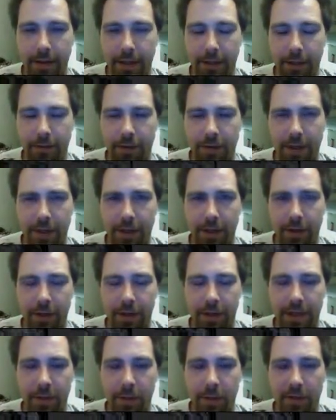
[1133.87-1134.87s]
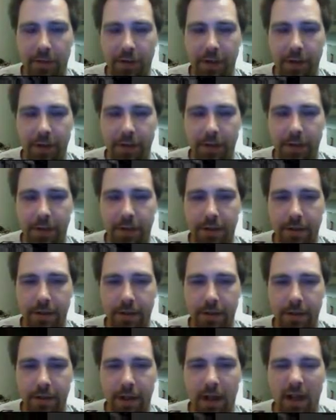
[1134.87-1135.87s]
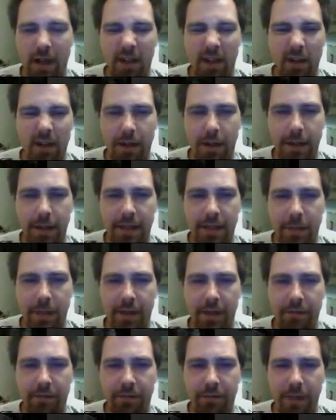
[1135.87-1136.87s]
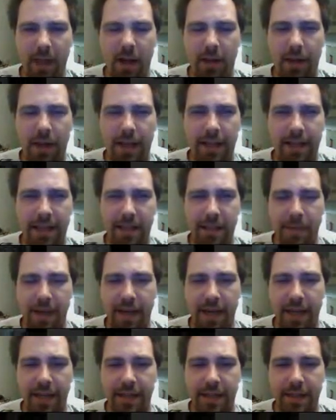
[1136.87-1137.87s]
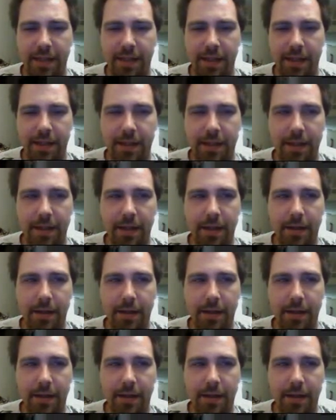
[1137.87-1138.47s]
I don't think y'all can see my fingers. Nah, y'all can't see my y'all can't see my hands in these.